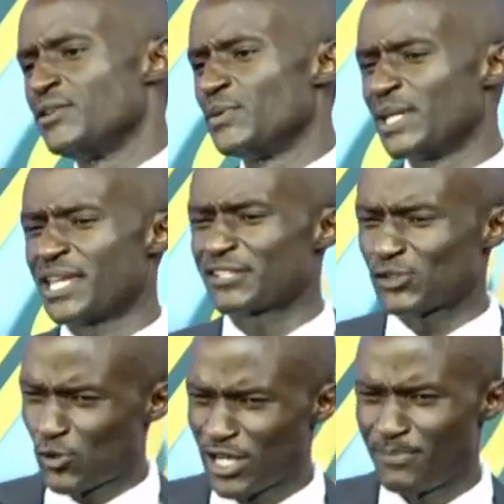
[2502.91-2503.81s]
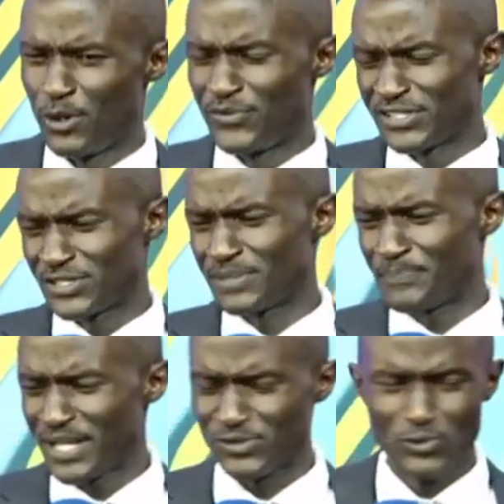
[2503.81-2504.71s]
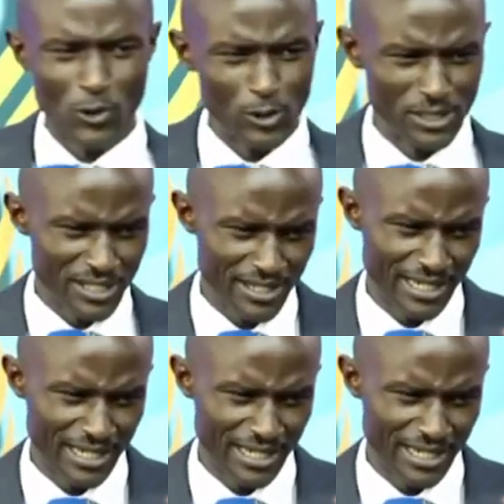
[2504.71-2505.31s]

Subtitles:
you get a story about this person called